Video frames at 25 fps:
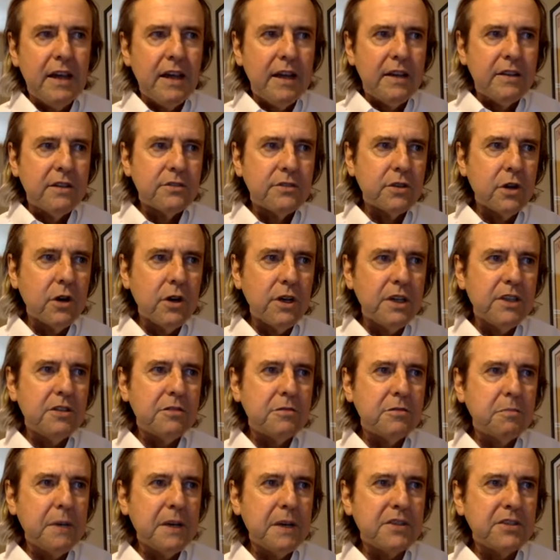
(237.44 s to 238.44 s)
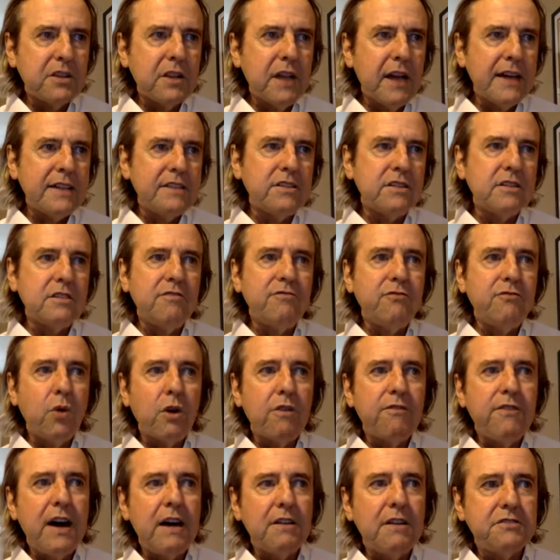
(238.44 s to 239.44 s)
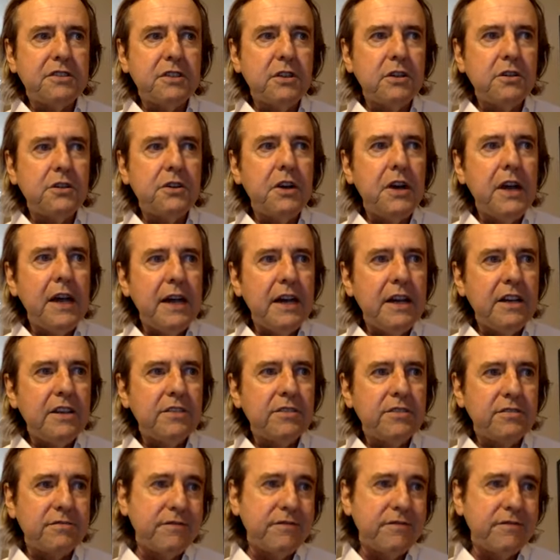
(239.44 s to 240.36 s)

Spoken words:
So he specializes in 4-valve cylinder heads,